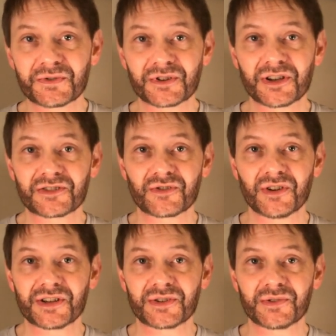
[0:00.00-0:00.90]
we're not
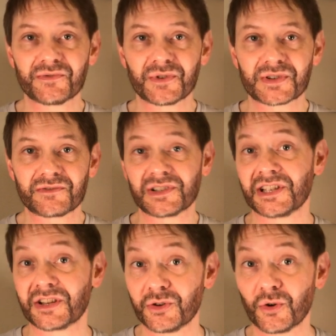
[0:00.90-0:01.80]
trying to forcefully
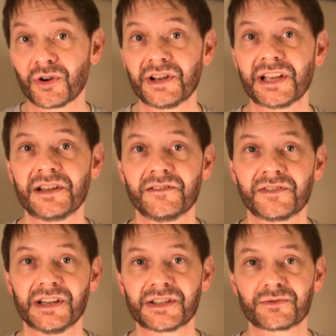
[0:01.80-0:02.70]
ignore negative
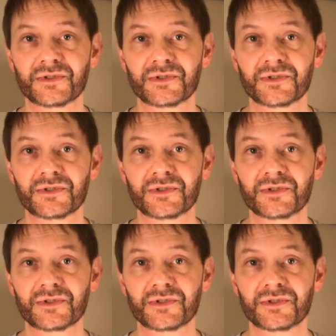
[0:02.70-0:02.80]
thoughts,